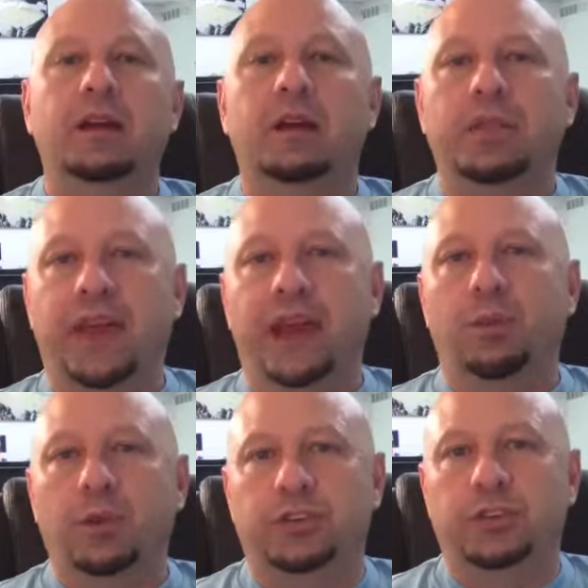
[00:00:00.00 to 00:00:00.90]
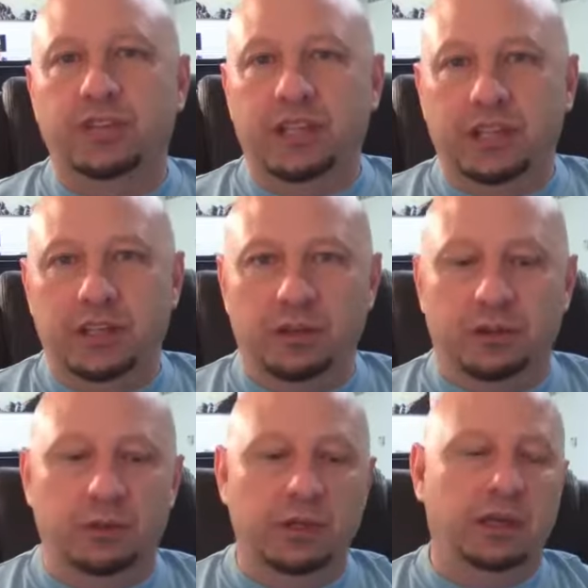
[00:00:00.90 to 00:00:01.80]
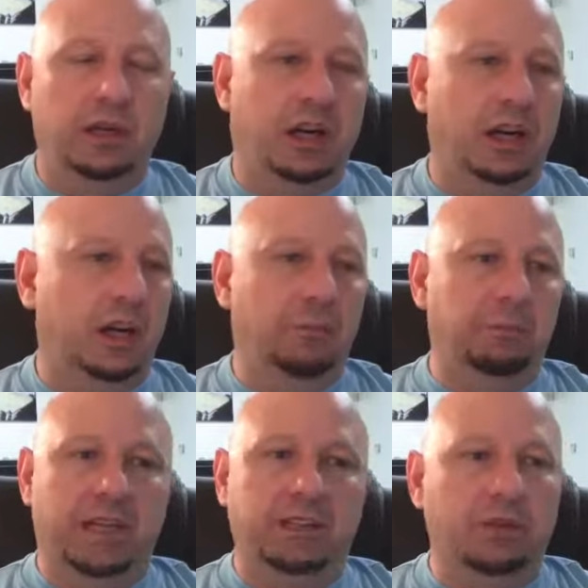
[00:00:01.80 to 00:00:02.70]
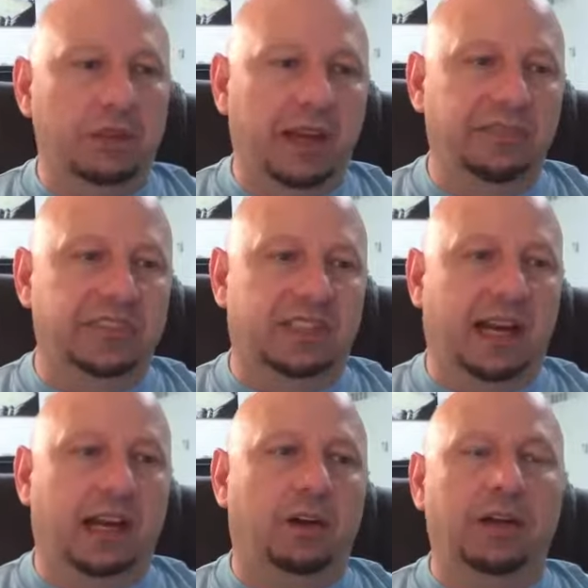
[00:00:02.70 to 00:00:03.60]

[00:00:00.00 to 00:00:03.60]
that would do to you um, and your lifestyle.